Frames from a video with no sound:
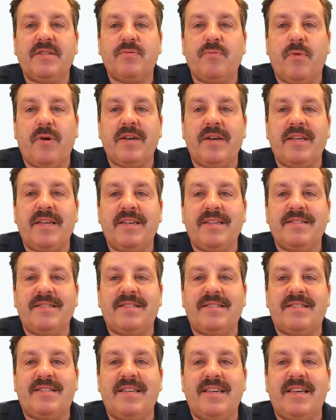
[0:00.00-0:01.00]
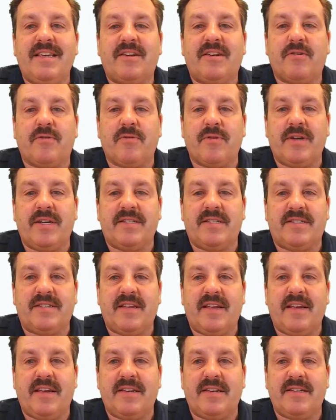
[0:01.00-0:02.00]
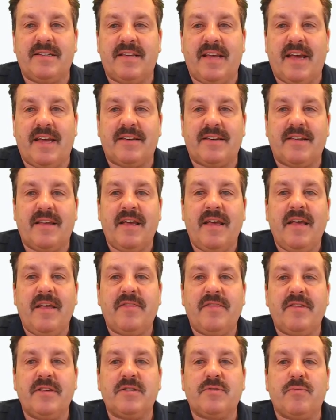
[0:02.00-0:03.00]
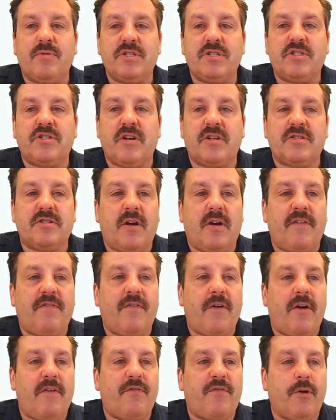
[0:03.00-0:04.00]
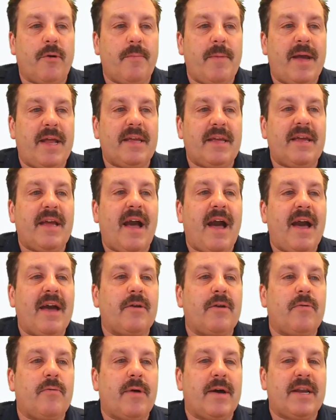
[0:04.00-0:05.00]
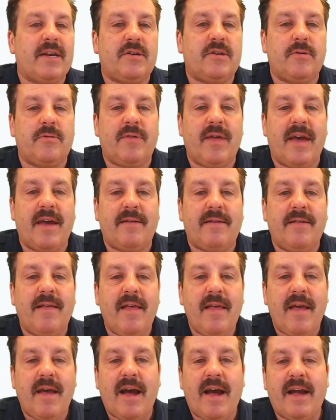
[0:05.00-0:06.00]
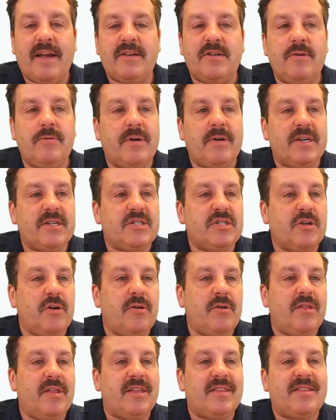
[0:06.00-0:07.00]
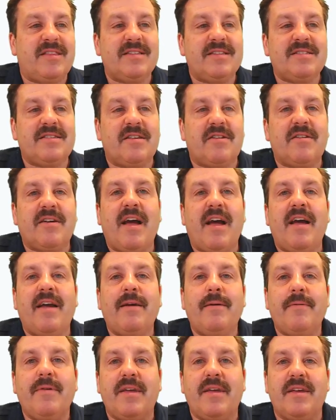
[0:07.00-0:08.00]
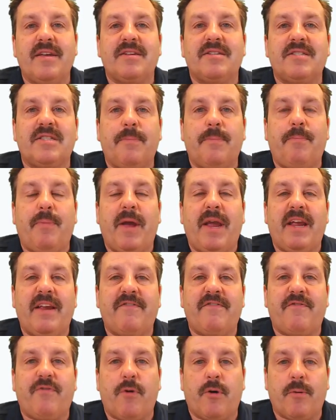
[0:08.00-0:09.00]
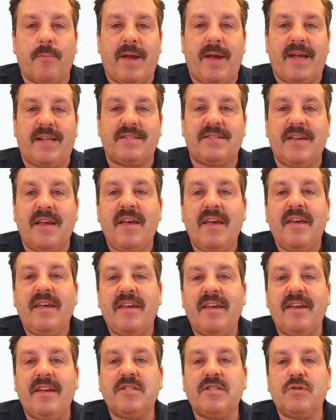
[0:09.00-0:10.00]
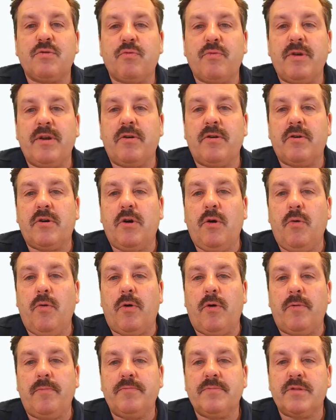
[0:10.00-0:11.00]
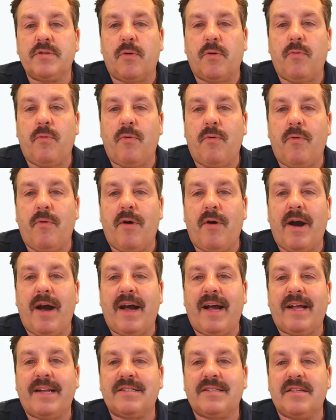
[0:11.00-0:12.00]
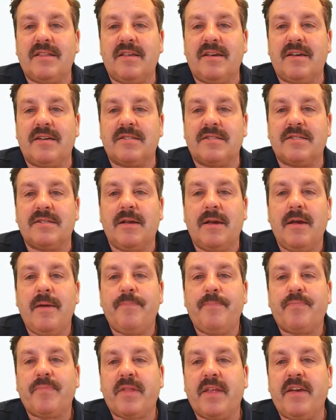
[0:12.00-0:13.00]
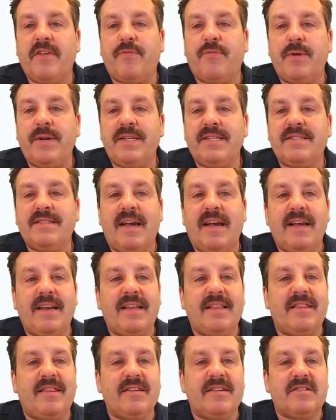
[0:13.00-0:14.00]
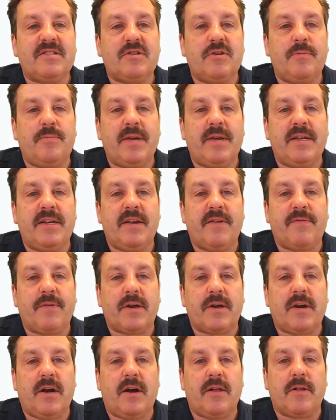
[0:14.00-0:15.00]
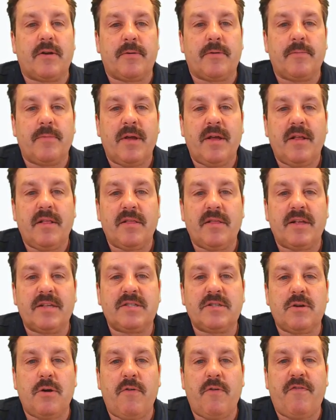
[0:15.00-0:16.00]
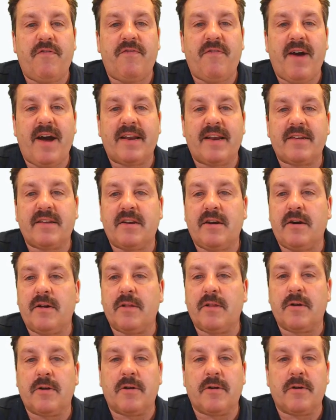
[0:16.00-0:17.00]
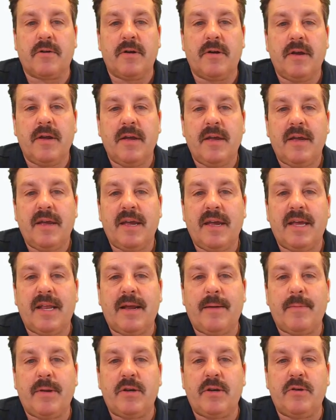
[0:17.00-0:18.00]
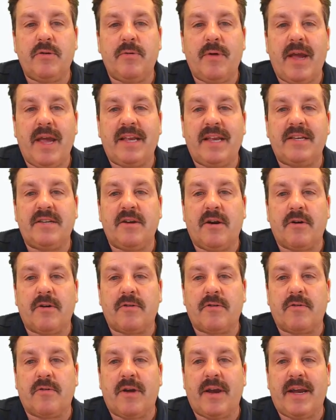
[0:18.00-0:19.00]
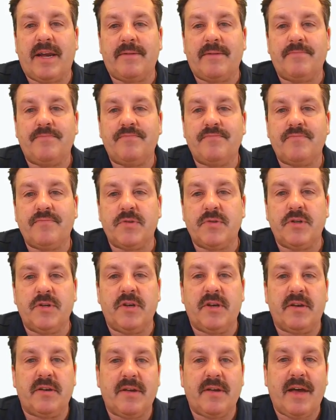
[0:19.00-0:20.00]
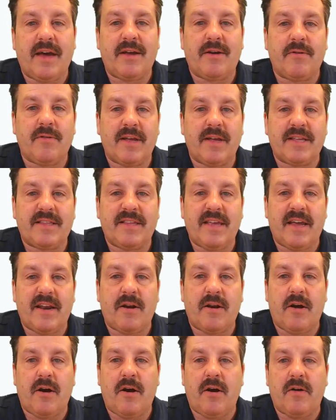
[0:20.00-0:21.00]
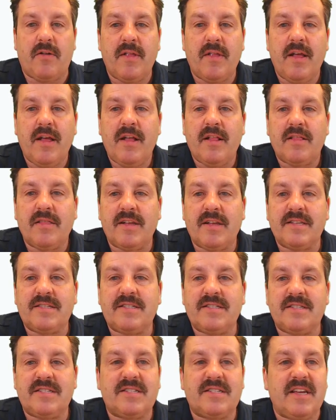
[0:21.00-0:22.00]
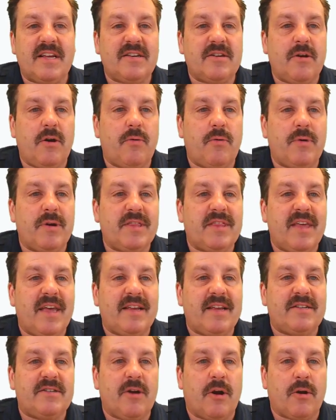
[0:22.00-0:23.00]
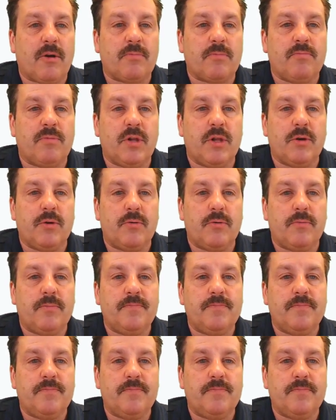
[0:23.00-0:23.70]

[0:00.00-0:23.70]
one is decrease indent. This one shuts off all formatting. I don't want to do that. I do want to show you that this little guy is the paint formats. It's real cool, so watch this. If we decided this could be a different color, let's go font color and I'm going to do a dark gray. Ugh, I don't like that at all. Let's instead go with a dark blue.